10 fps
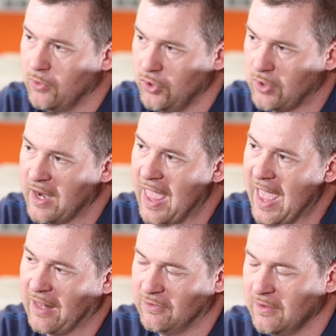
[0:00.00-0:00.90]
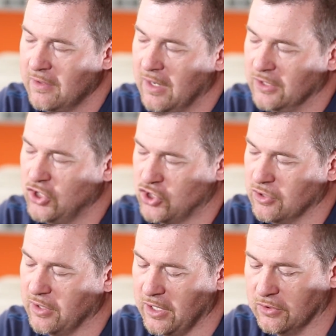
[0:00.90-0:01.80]
you can add
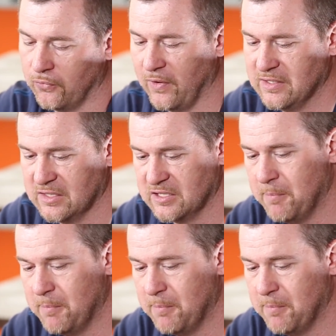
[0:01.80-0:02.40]
additional interfaces.